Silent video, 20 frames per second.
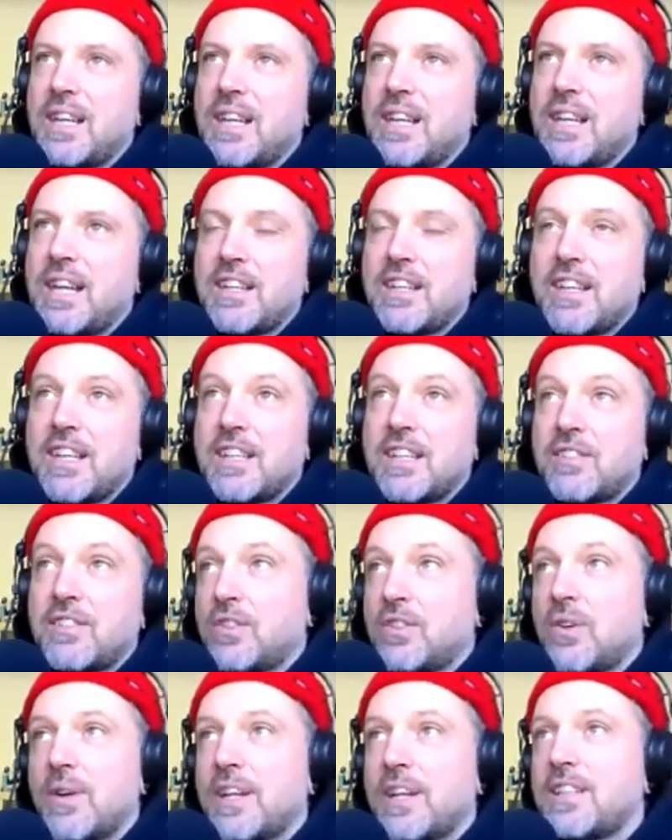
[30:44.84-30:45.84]
it
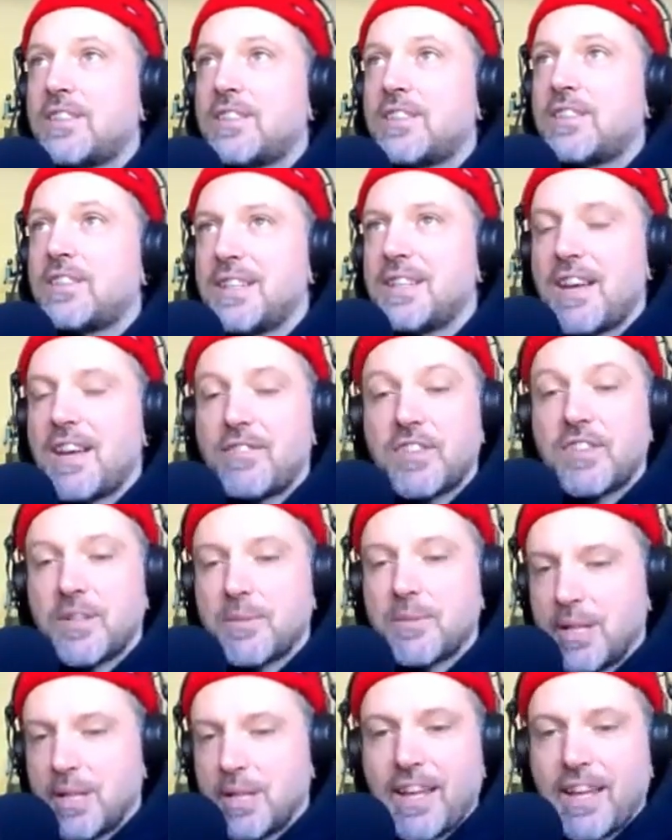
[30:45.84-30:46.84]
is going to
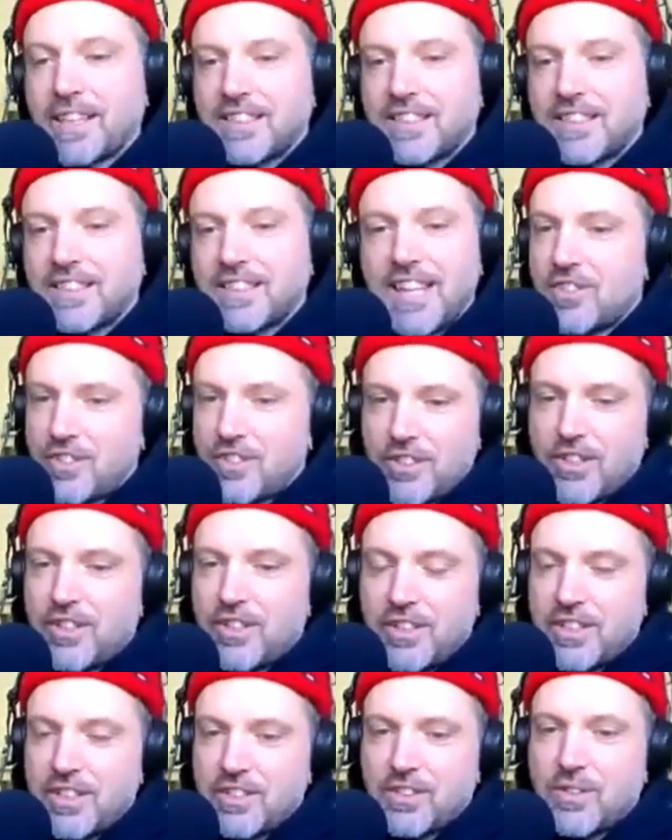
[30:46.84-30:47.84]
inevitably, like
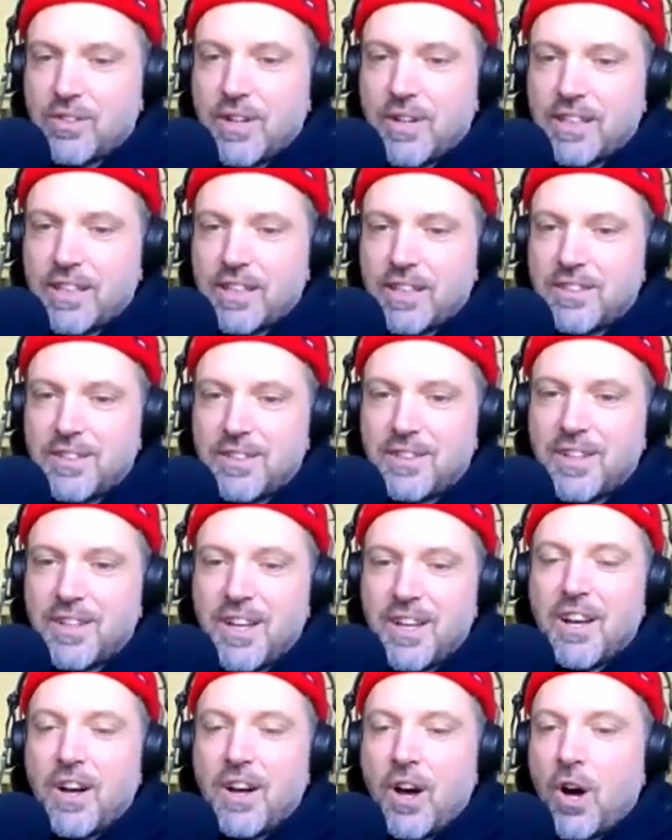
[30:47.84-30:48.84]
nature, is going to
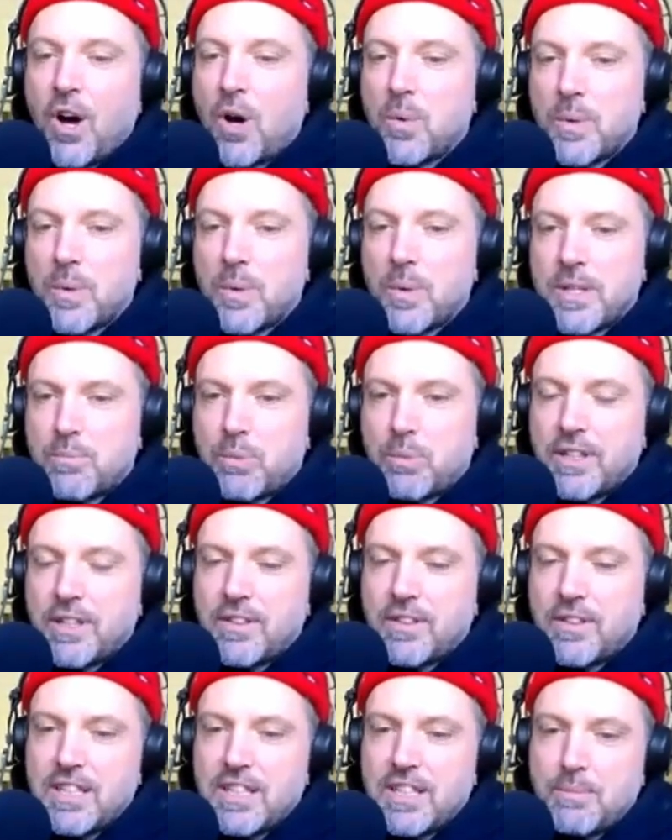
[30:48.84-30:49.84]
always
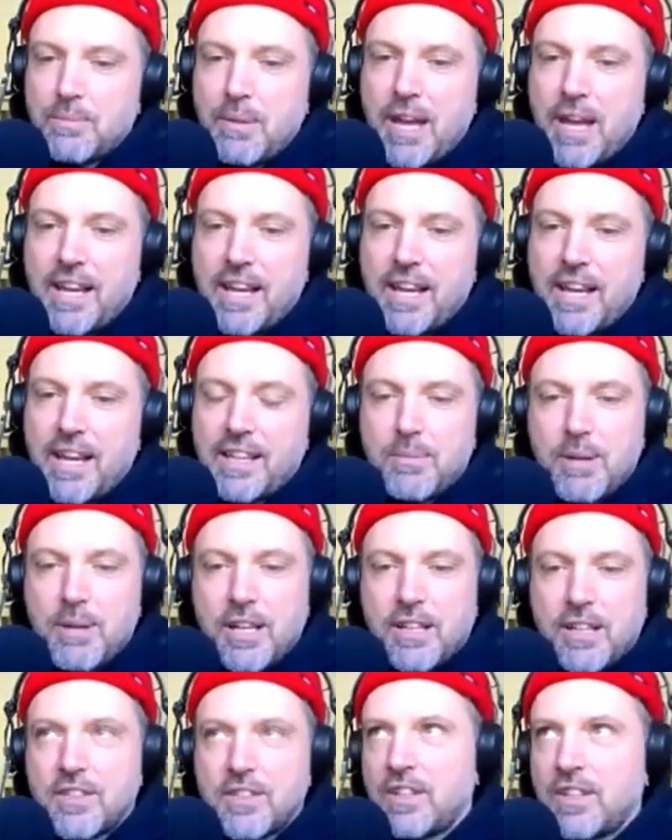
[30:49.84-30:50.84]
bring things back into
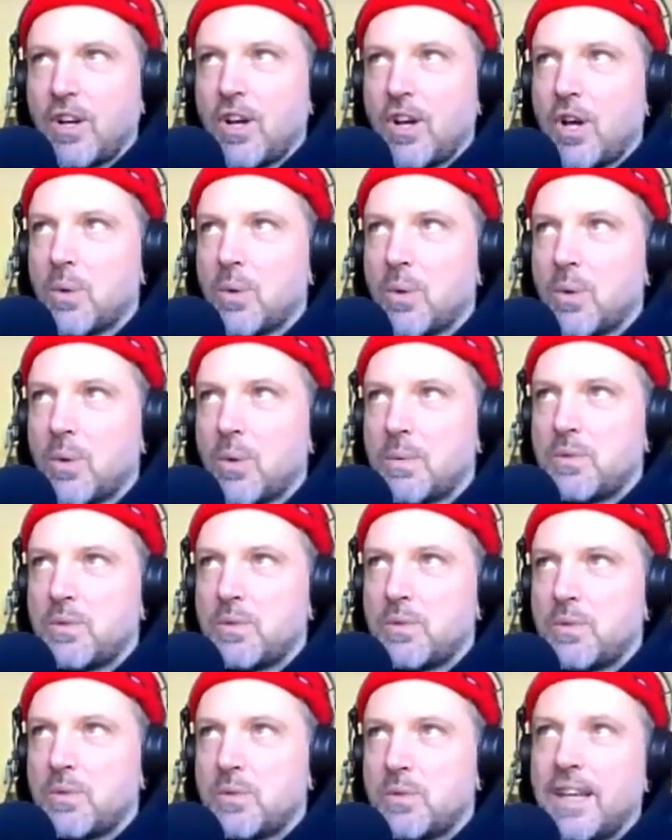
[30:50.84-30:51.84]
balance and always
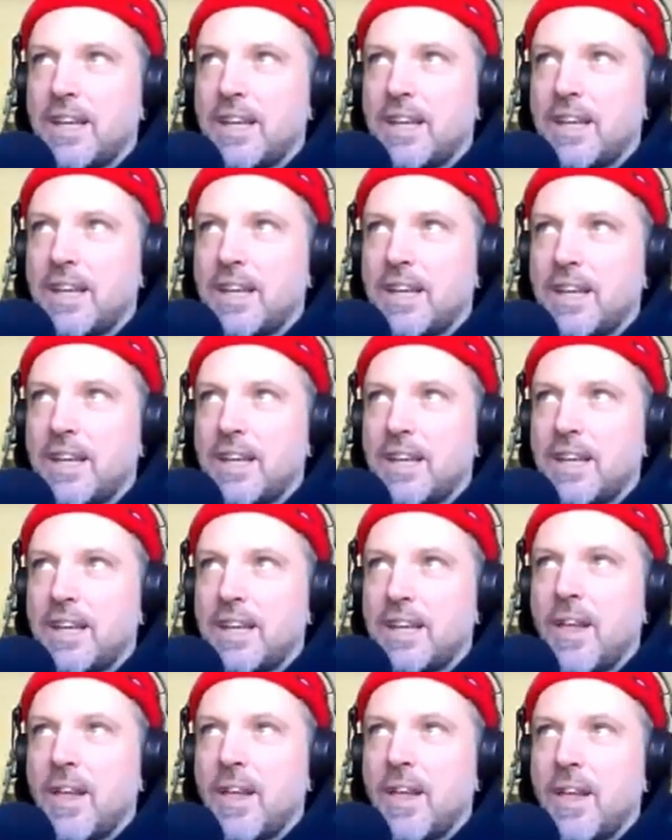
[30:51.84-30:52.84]
win.
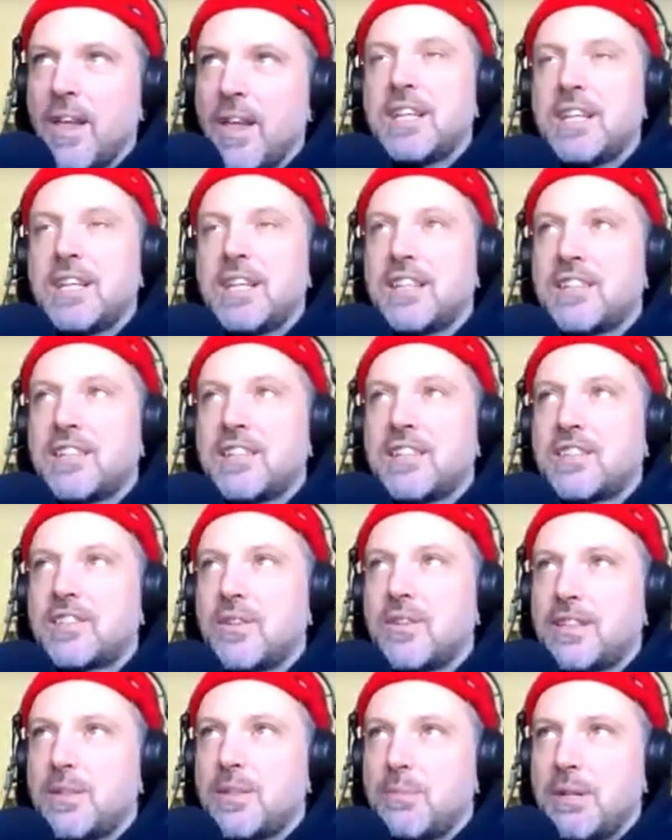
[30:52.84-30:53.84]
And mean that
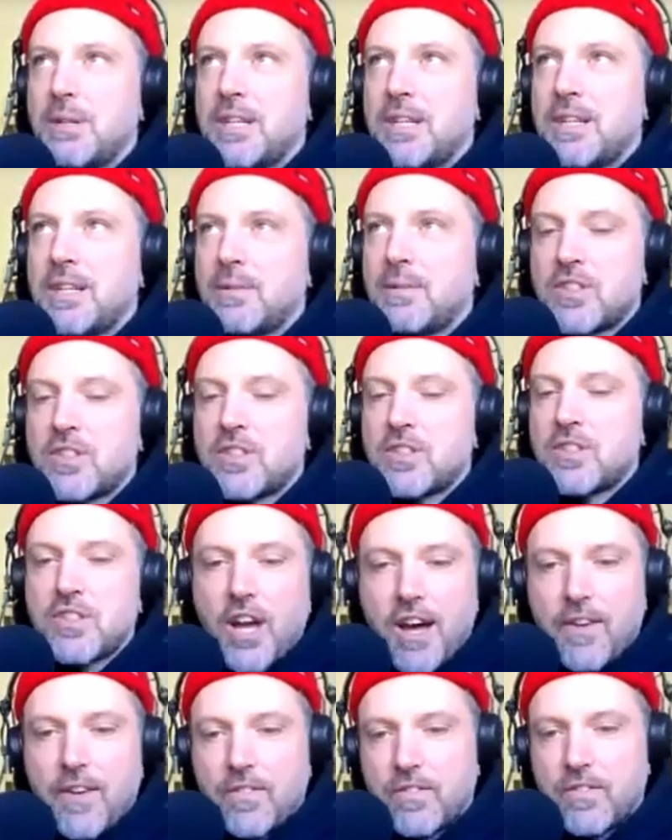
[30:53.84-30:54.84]
it's going to be
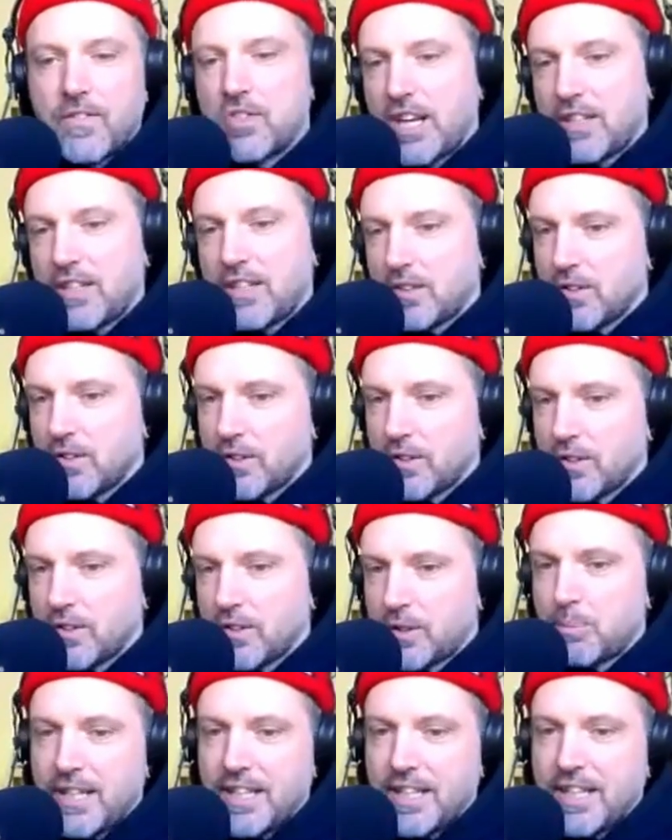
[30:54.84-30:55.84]
soft,
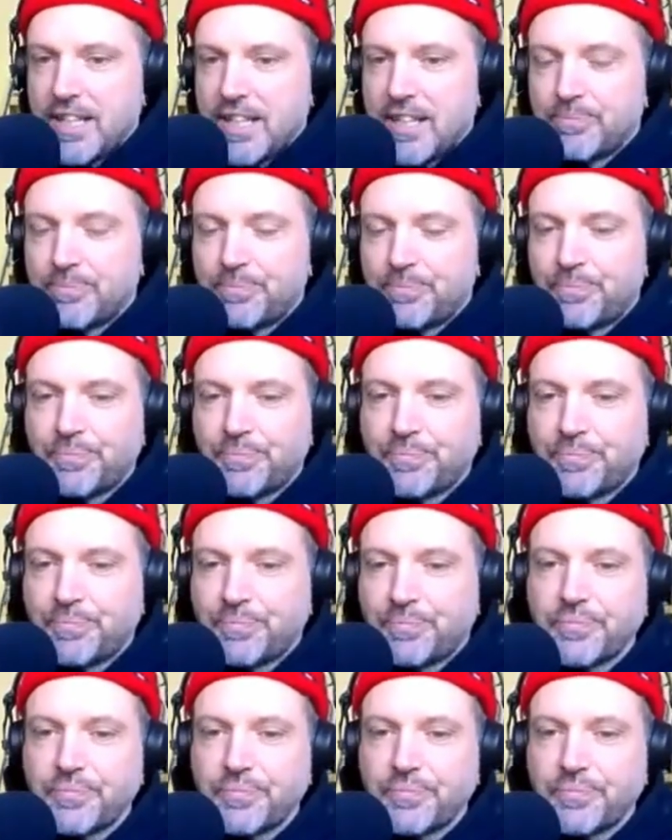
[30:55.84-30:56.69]
gentle, or pretty.